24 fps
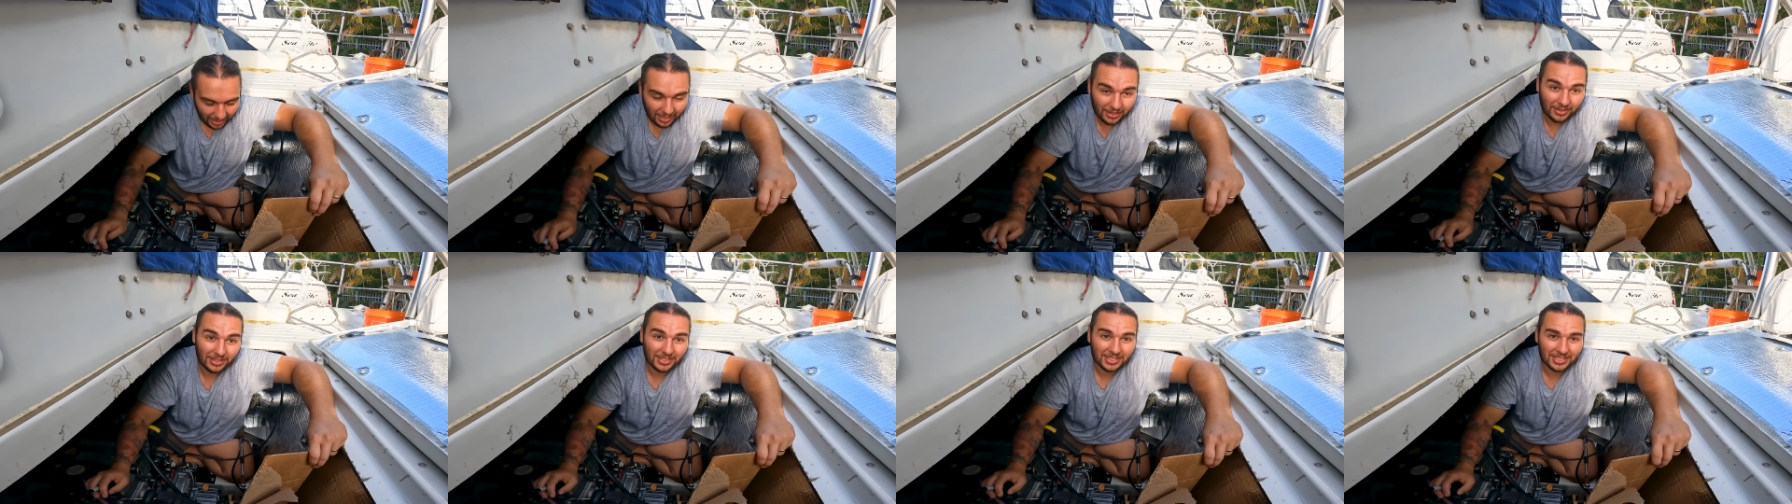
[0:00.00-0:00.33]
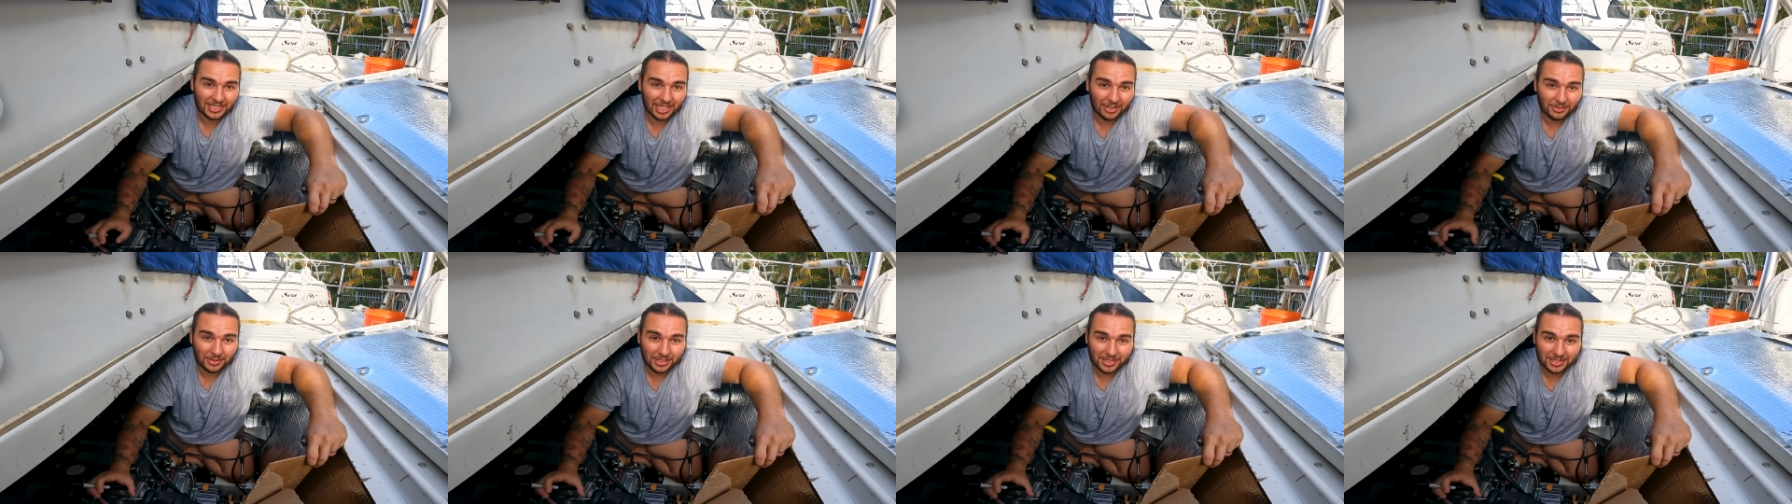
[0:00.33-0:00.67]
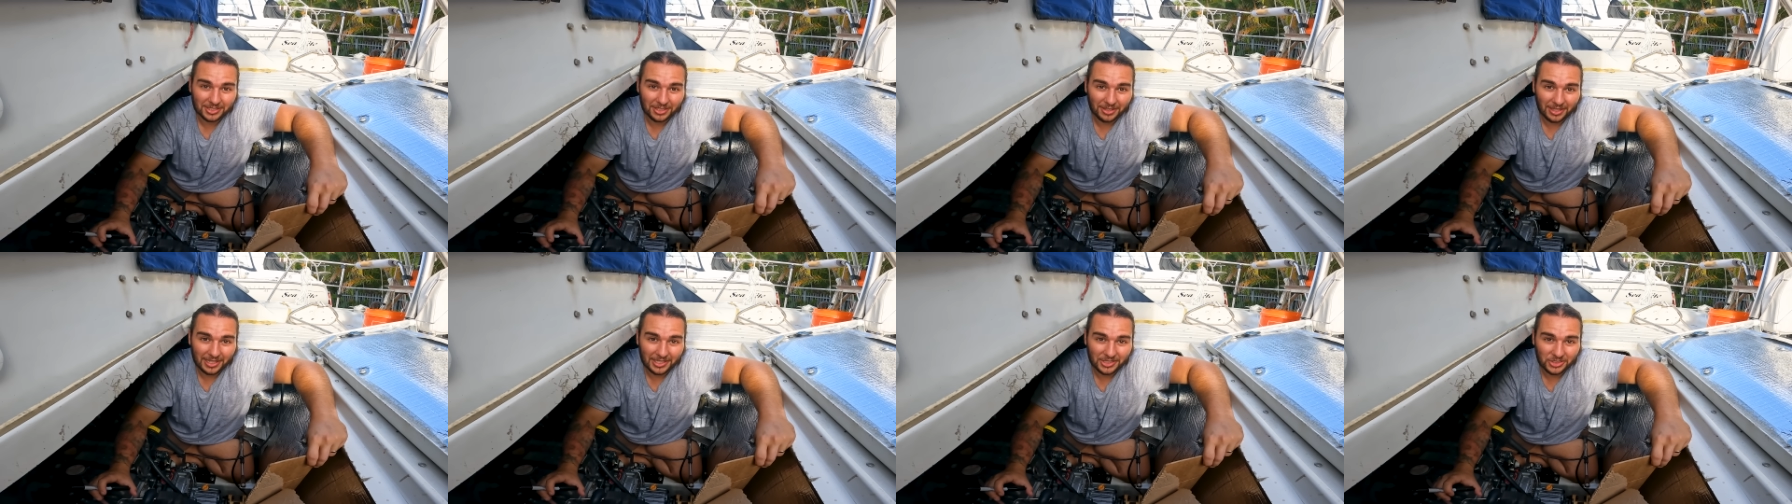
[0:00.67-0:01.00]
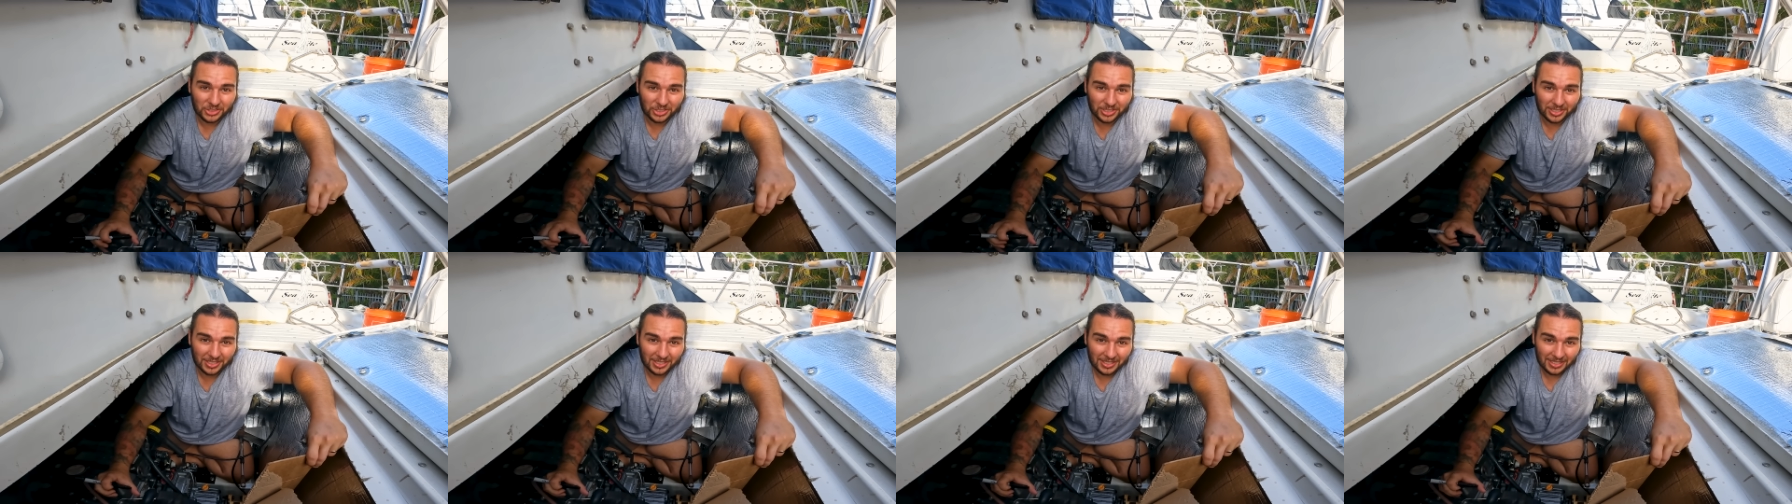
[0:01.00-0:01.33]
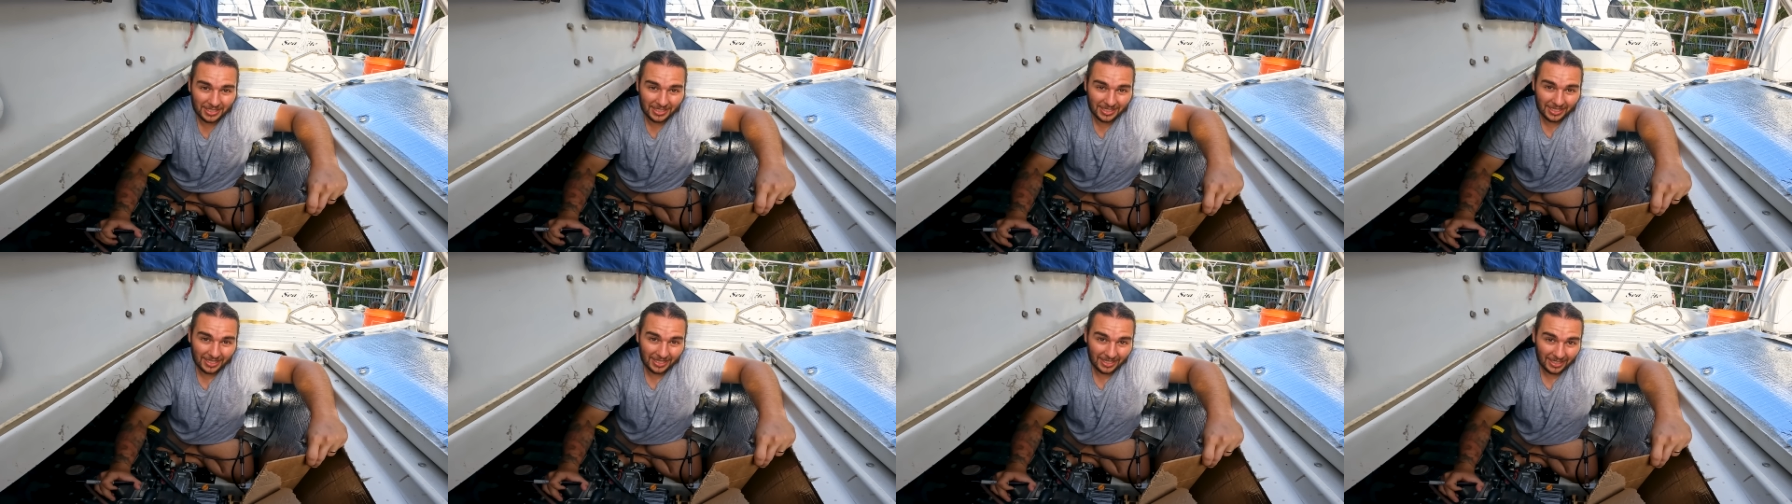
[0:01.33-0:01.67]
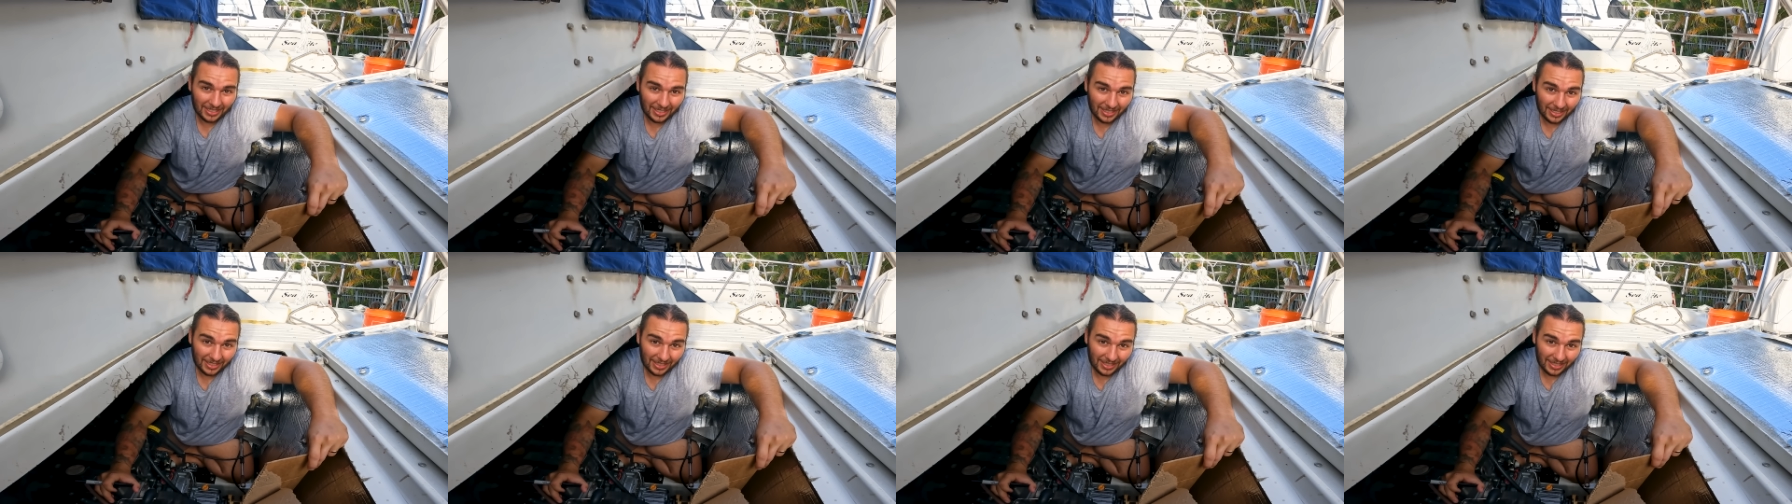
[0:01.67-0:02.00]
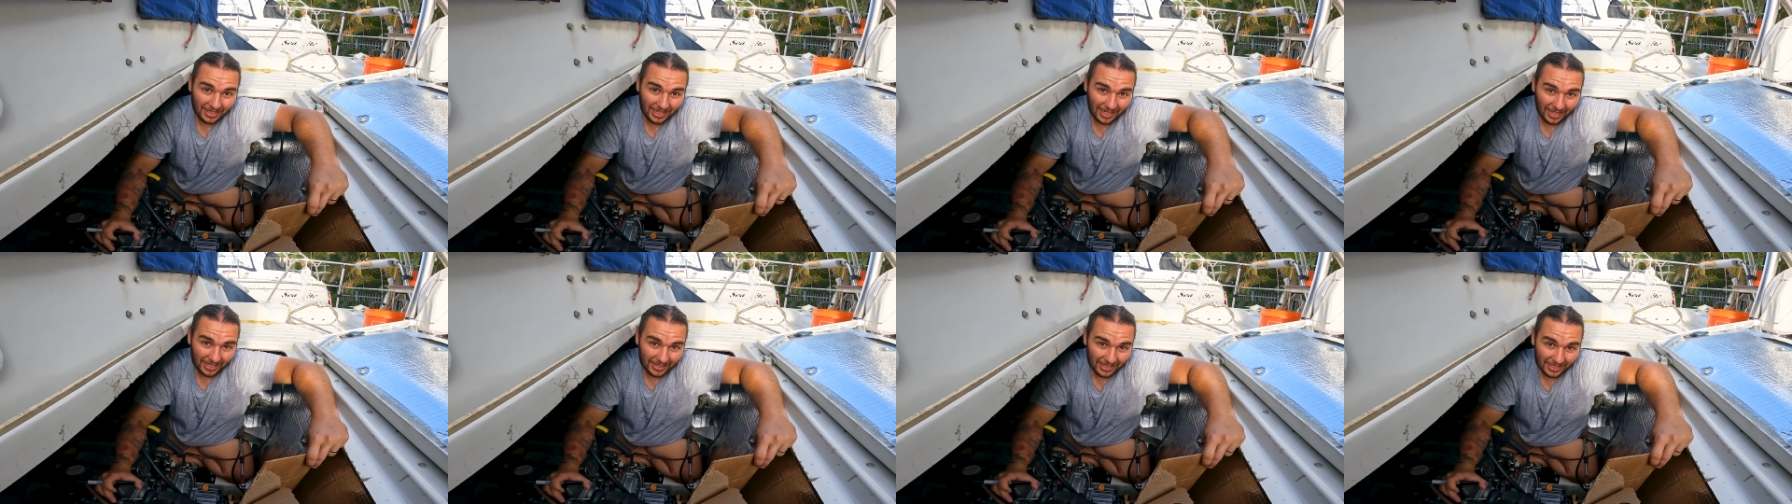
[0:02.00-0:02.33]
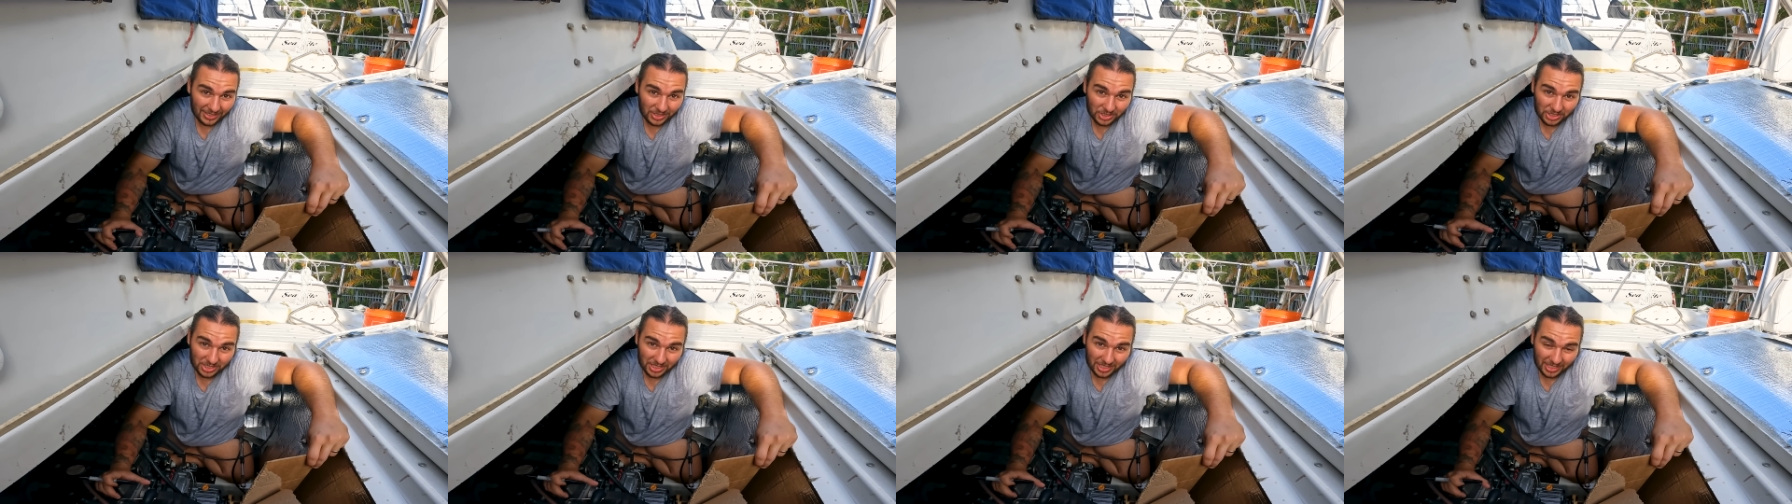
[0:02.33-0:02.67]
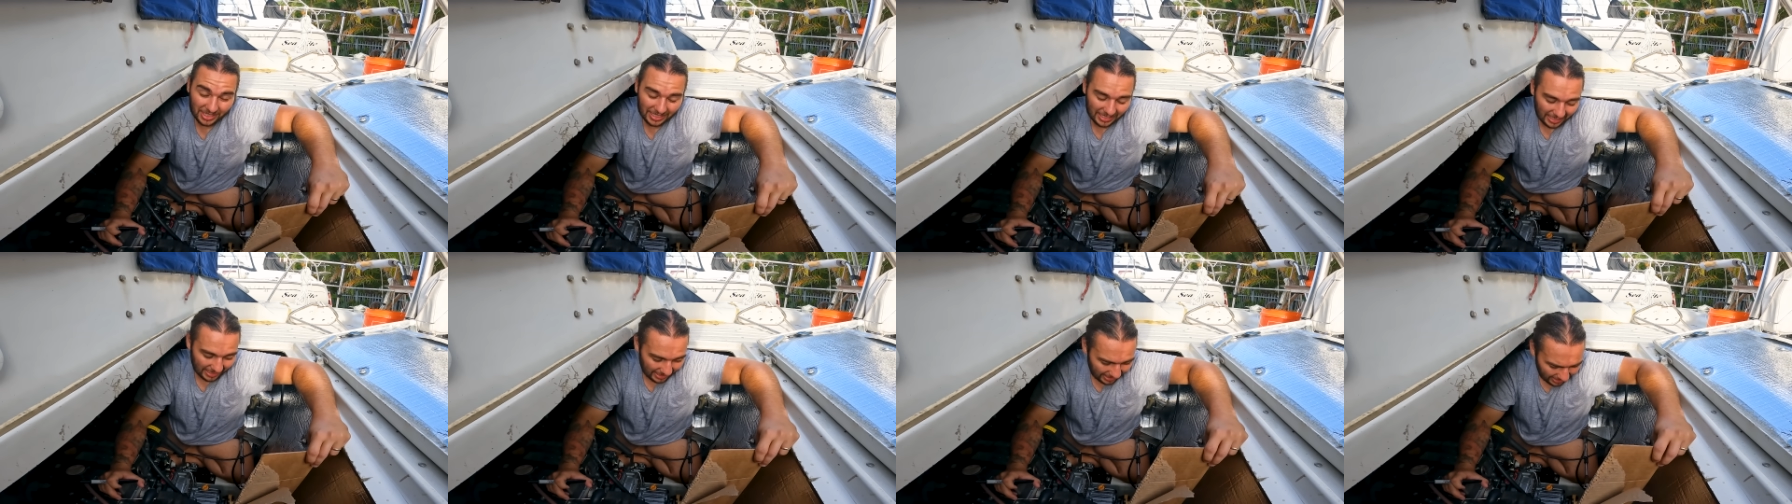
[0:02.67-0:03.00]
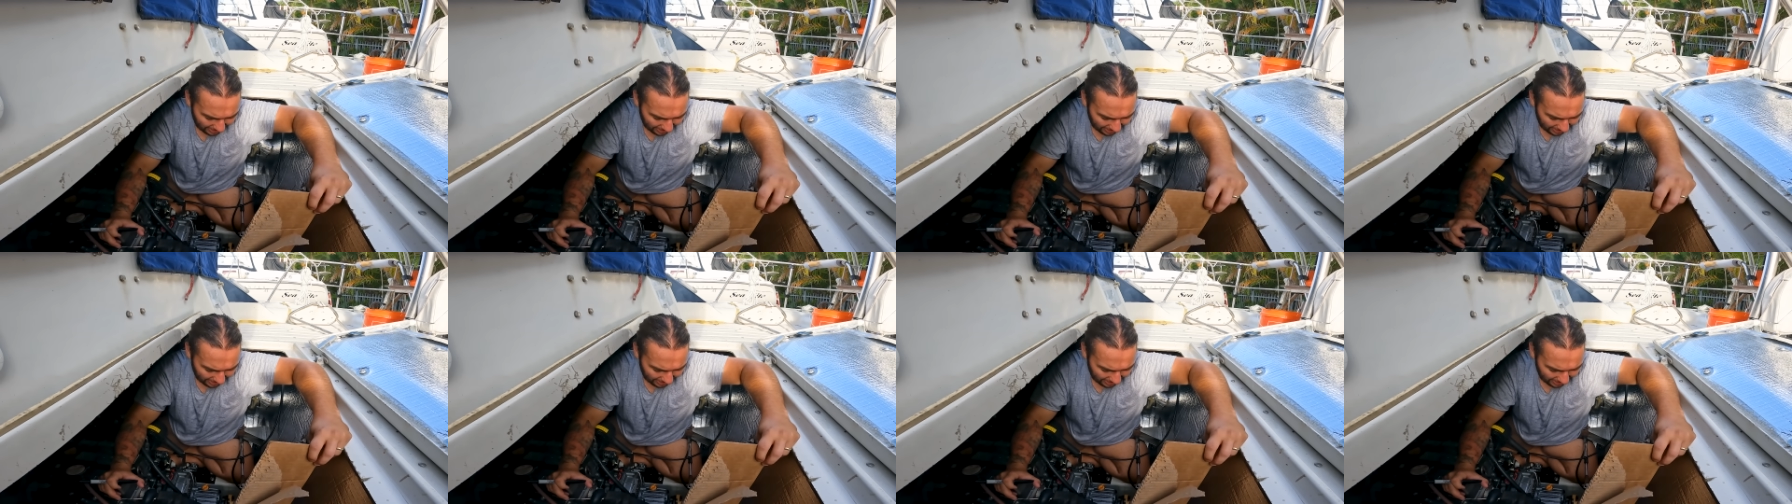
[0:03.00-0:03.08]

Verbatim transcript: on the sound insulation and then just like